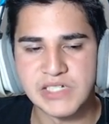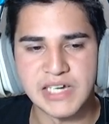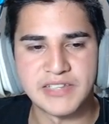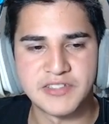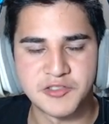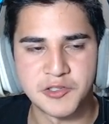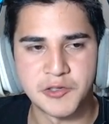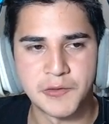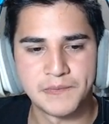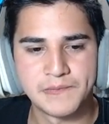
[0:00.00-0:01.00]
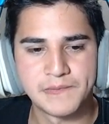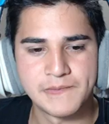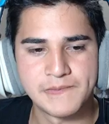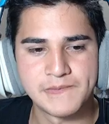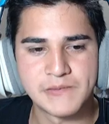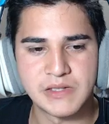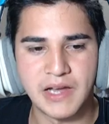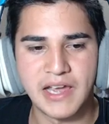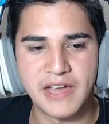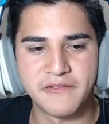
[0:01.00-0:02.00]
That's true. That's true.
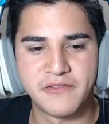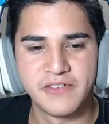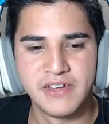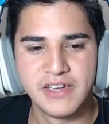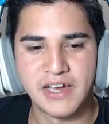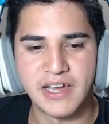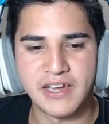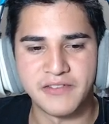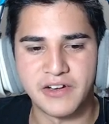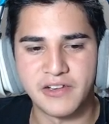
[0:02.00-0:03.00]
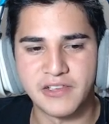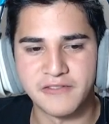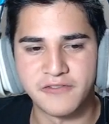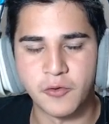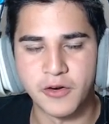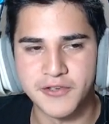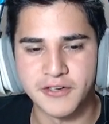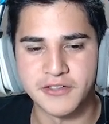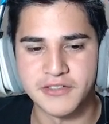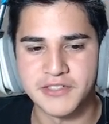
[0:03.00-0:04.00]
I have I have all of four
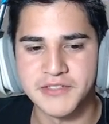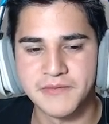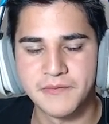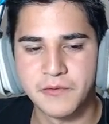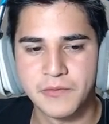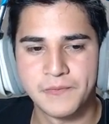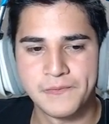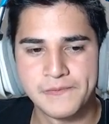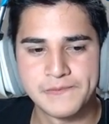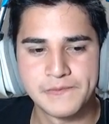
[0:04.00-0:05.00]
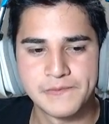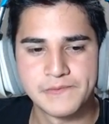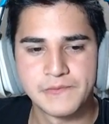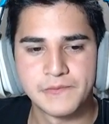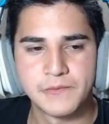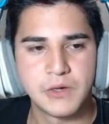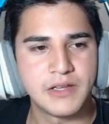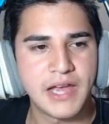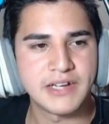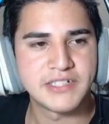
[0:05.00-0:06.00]
turns well,
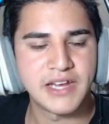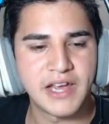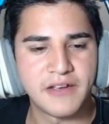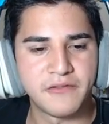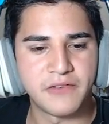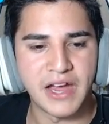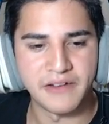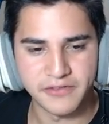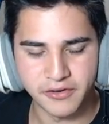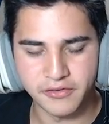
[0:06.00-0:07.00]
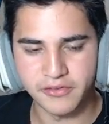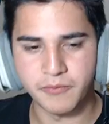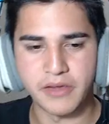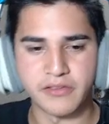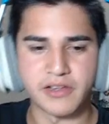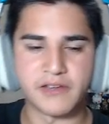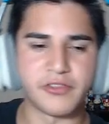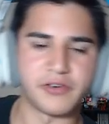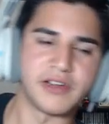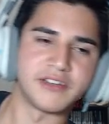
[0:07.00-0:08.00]
actually I have five turns because I'll have
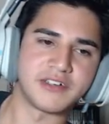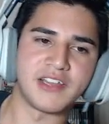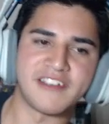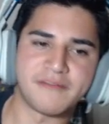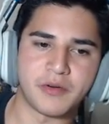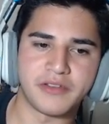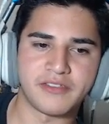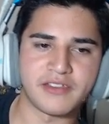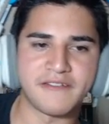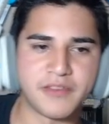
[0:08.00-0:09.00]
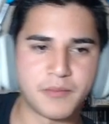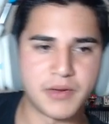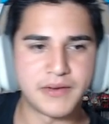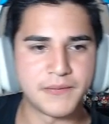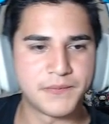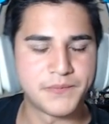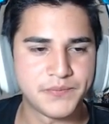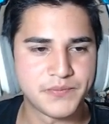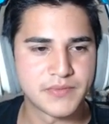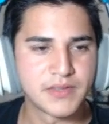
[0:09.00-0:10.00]
300 life points left,
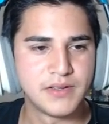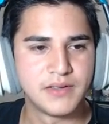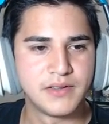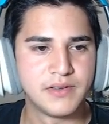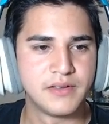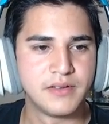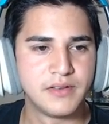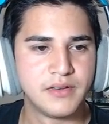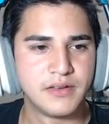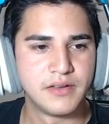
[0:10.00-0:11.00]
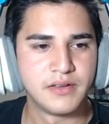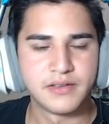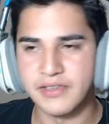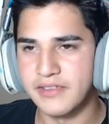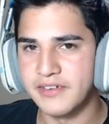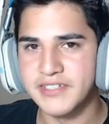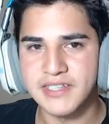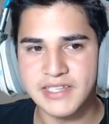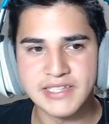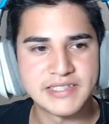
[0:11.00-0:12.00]
but... See, there's a...
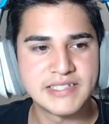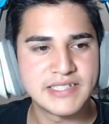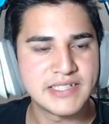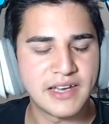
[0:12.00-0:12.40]
This is...